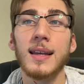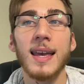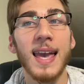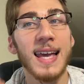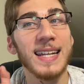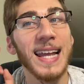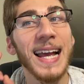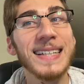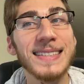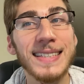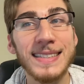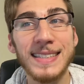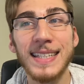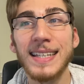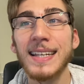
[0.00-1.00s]
an
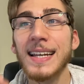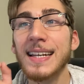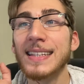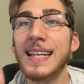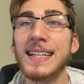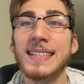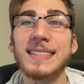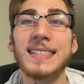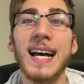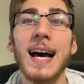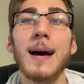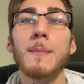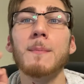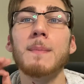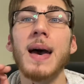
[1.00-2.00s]
entity that does
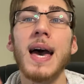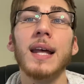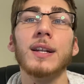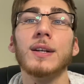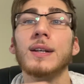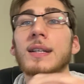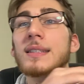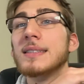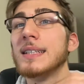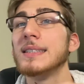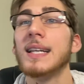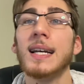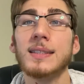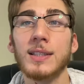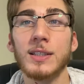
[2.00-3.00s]
not matter to
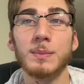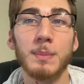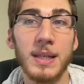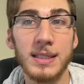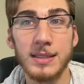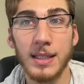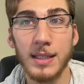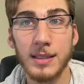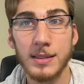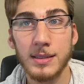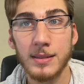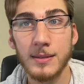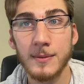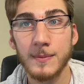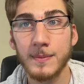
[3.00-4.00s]
Tesla's business.
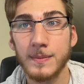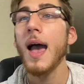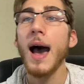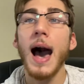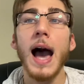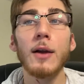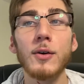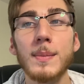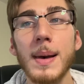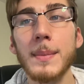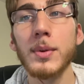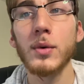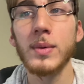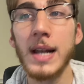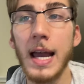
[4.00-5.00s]
I remember
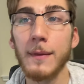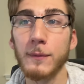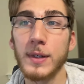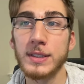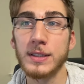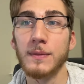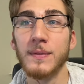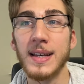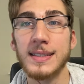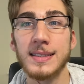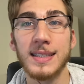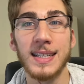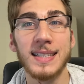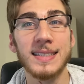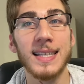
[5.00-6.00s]
when I first invested
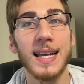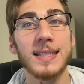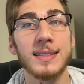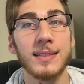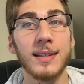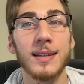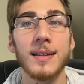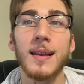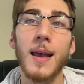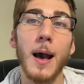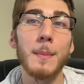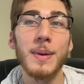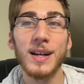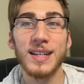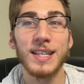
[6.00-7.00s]
in Tesla
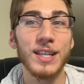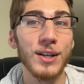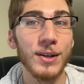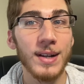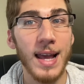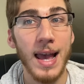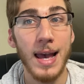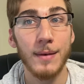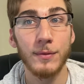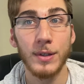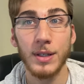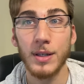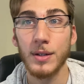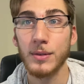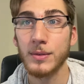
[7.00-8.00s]
about a year and a half
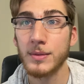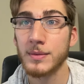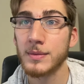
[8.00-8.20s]
ago.